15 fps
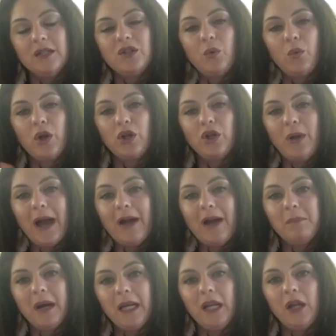to where you have
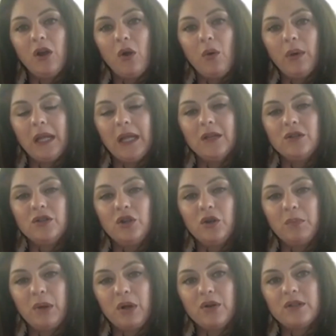money going into your
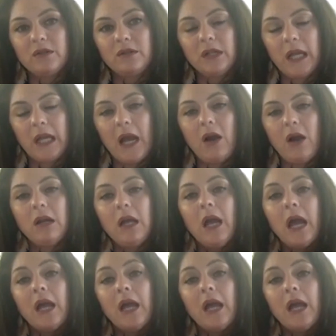personal account,